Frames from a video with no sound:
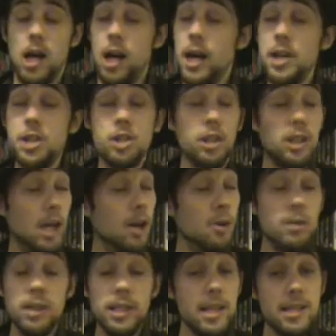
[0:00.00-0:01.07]
I shall
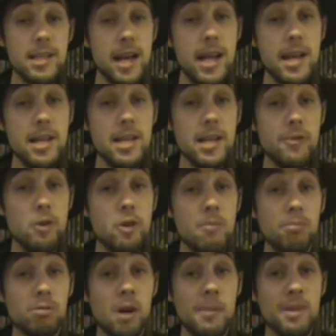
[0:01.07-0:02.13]
only attend if you
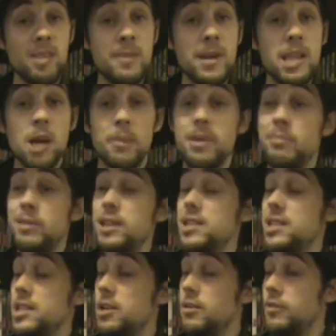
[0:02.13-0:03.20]
can promise me there'll be
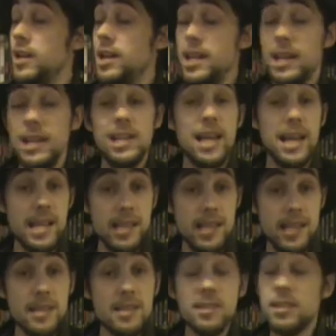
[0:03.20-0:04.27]
plenty of
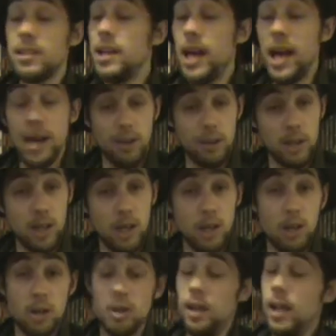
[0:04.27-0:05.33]
ladies,
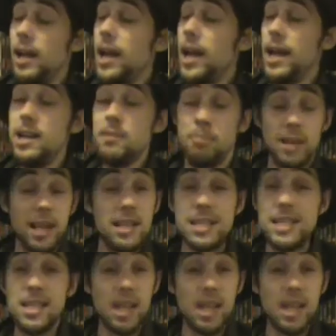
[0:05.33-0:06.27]
alcohol, and bloody